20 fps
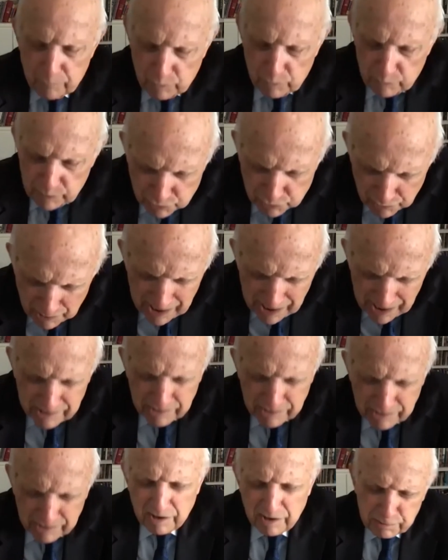
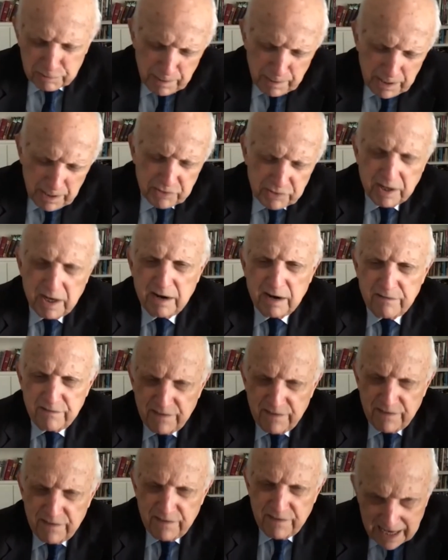restraints on speech in
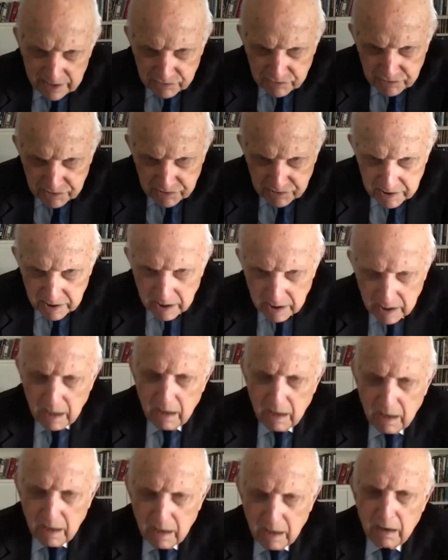advance
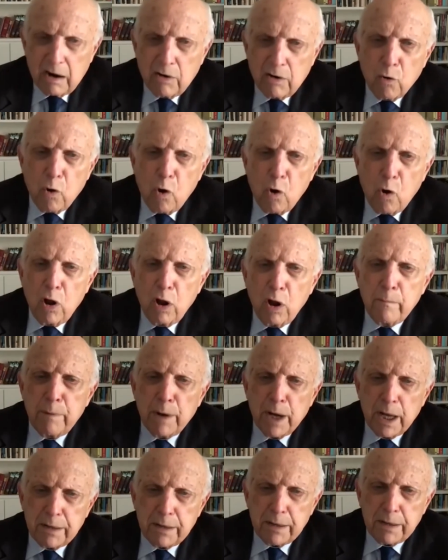are all
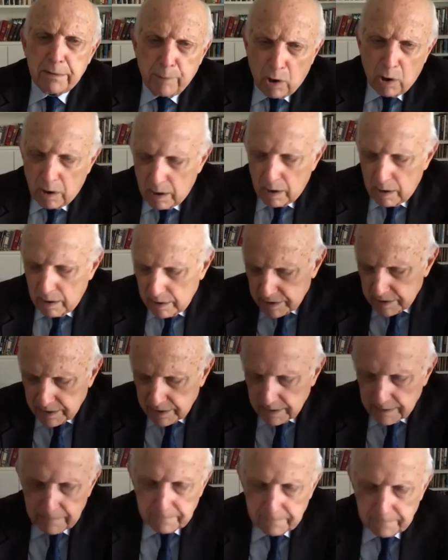but barred.